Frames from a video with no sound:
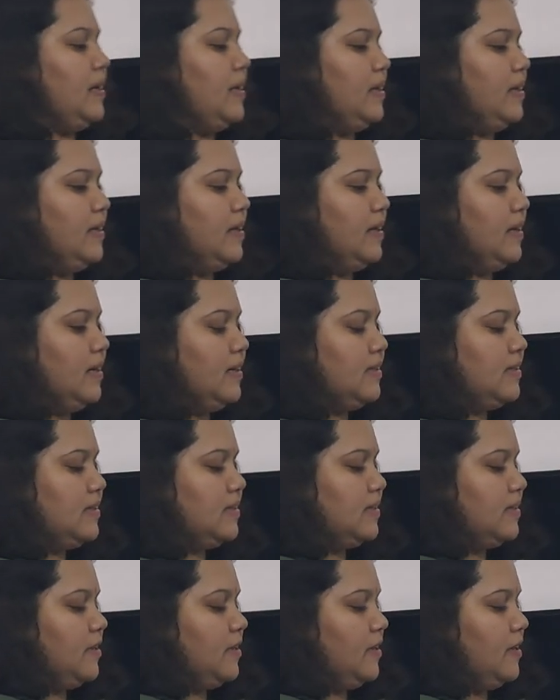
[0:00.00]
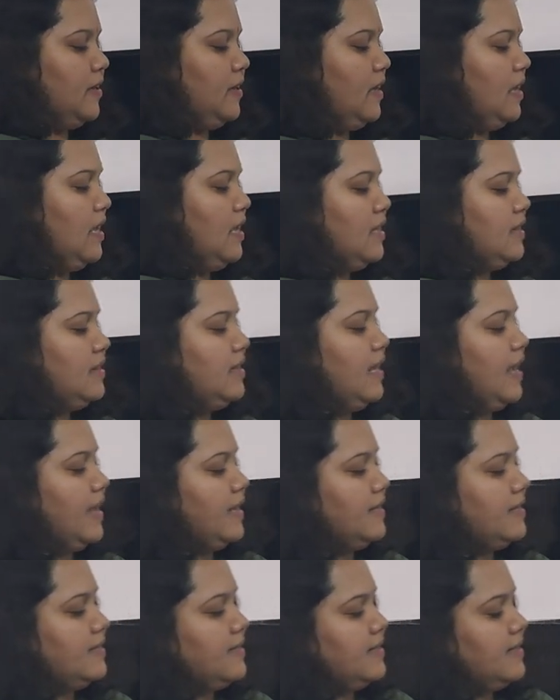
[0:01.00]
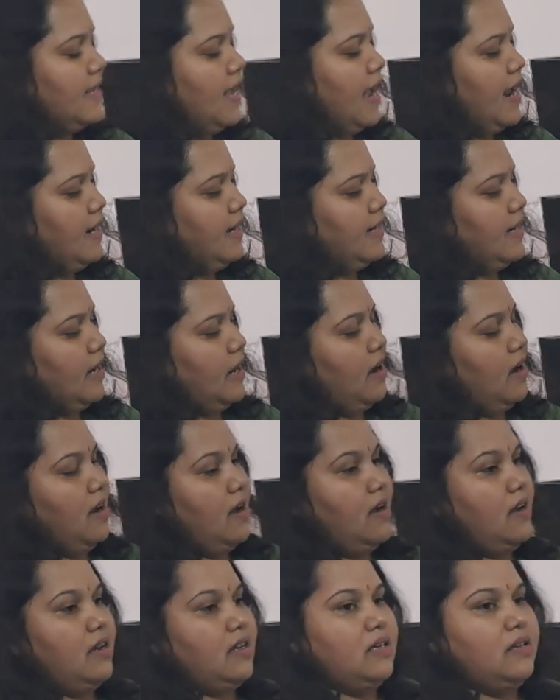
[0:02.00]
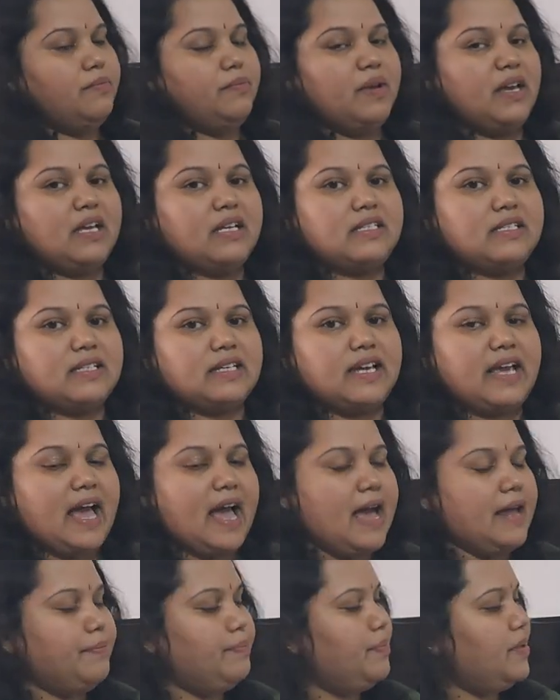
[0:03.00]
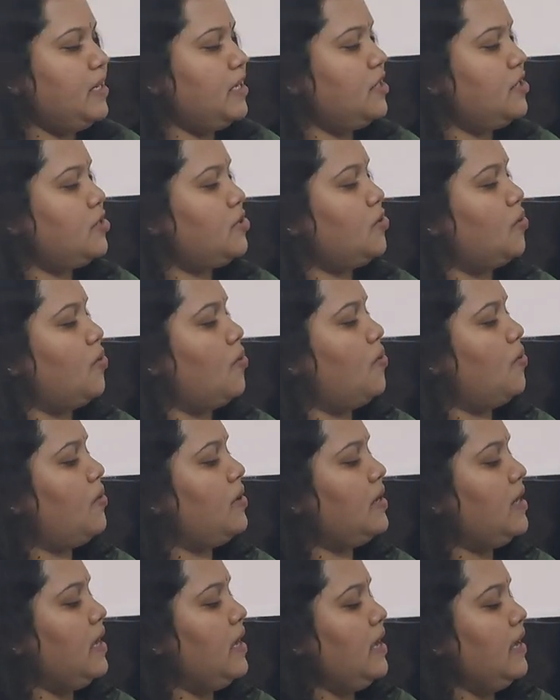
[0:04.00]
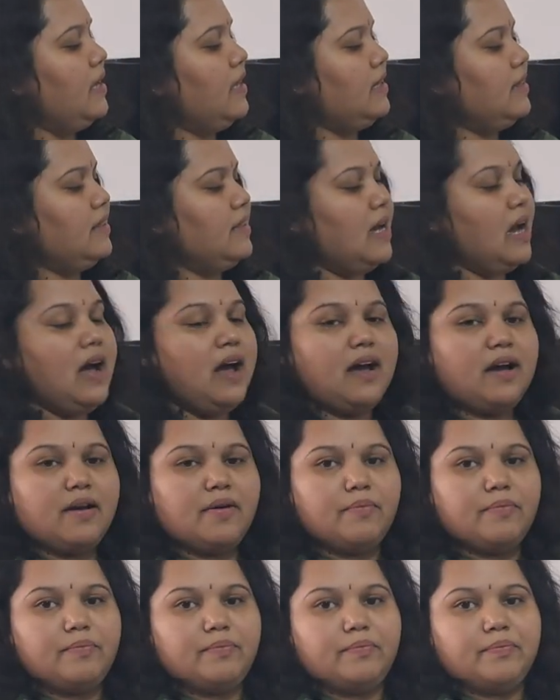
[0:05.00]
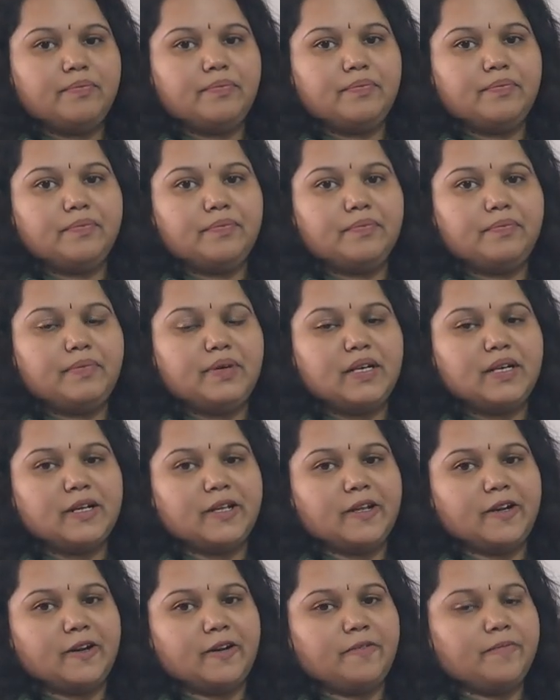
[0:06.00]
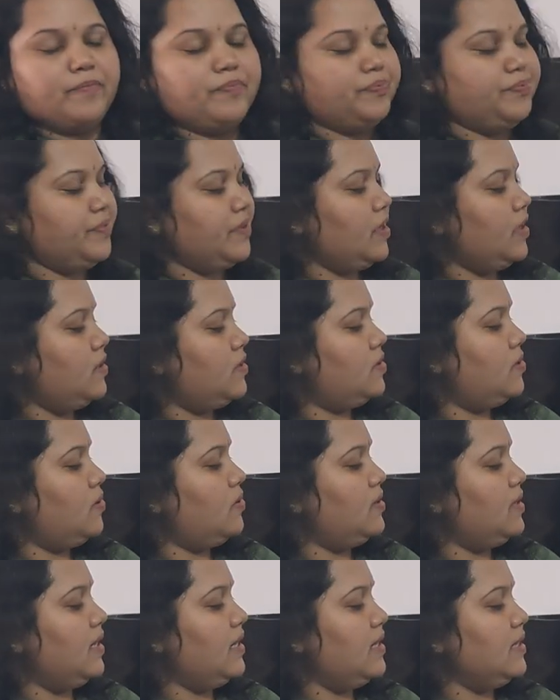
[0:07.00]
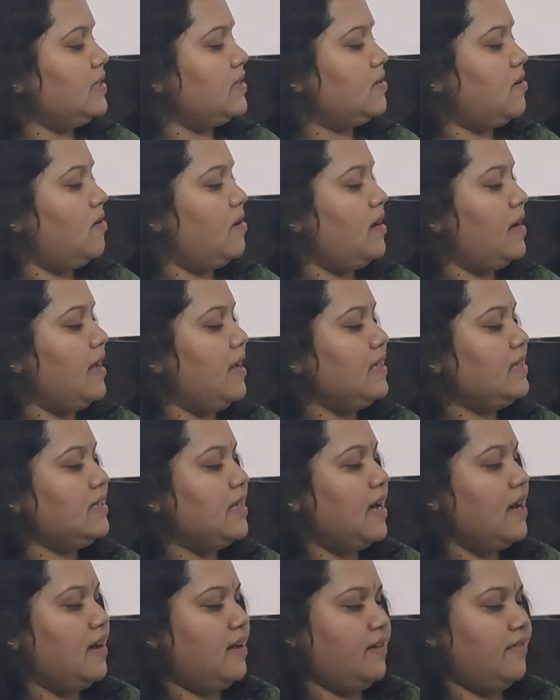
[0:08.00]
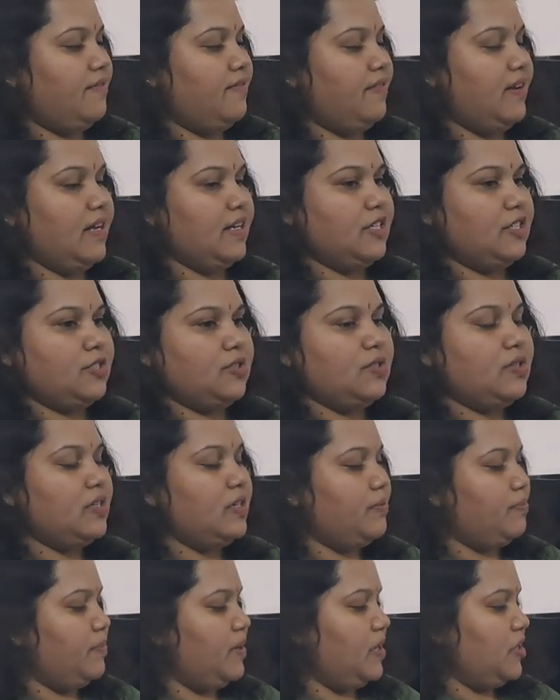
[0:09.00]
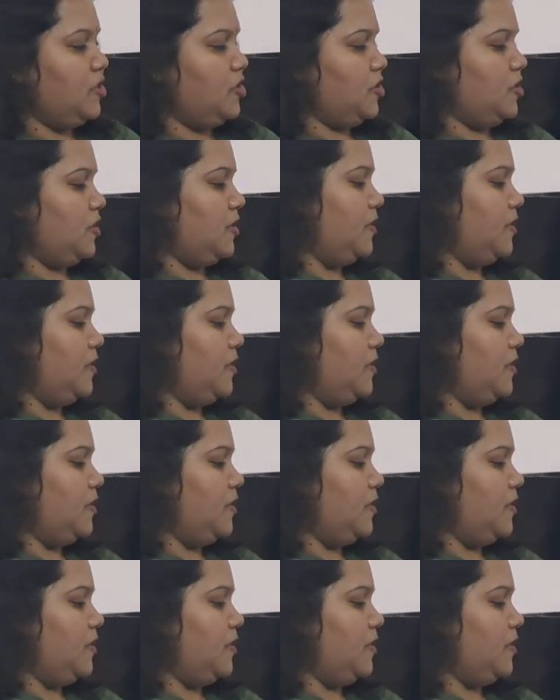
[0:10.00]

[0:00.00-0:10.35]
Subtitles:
here, the exact image can be shown in the mirror. So that is called as reflective image.